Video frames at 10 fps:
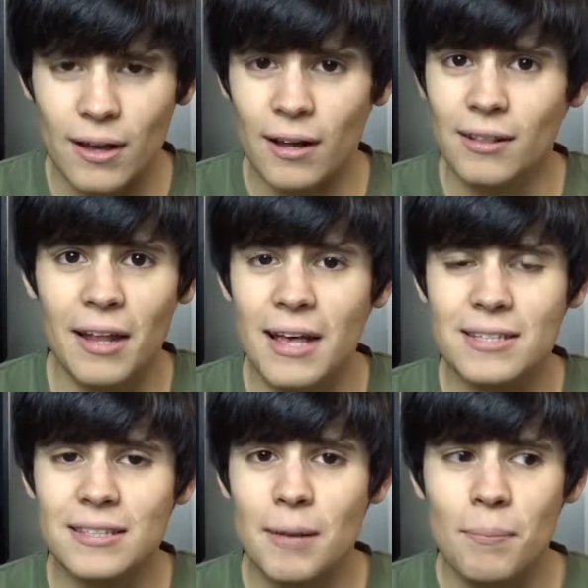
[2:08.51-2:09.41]

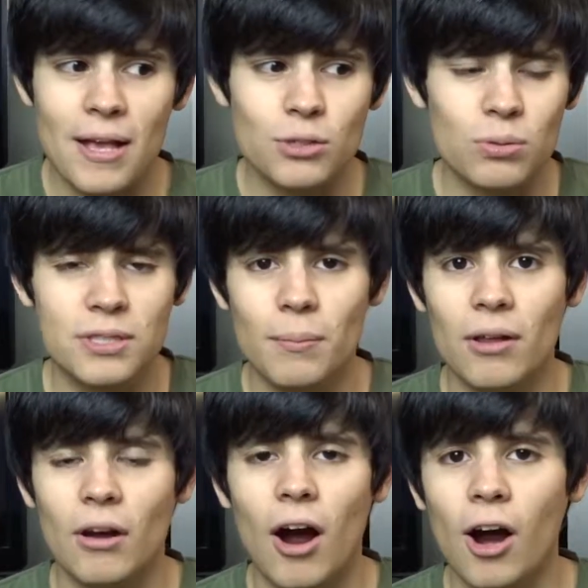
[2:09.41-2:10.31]
unless they mess with some
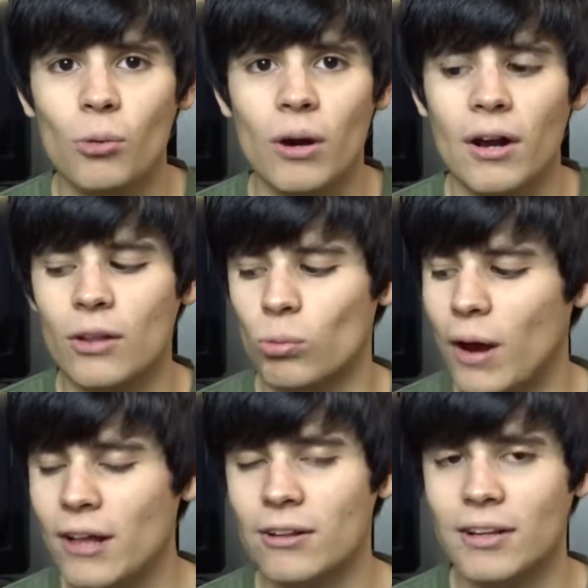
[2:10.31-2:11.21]
other hardware in the
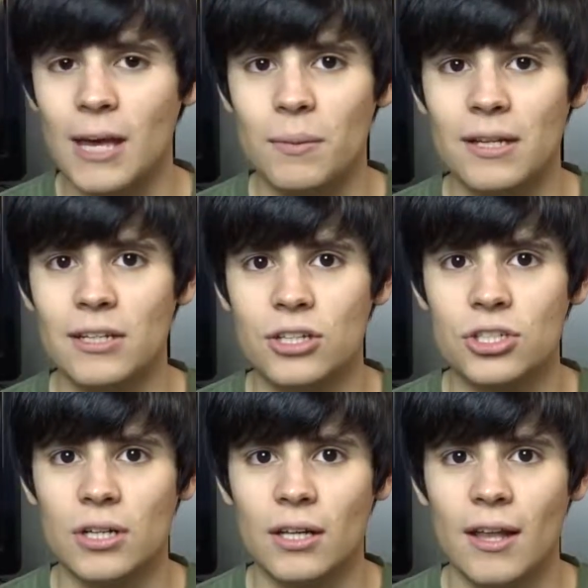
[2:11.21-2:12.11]
regular Gaming
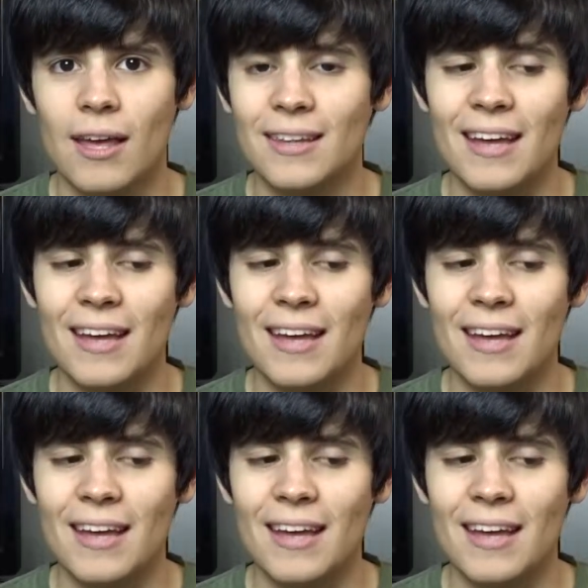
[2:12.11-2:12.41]
Edition,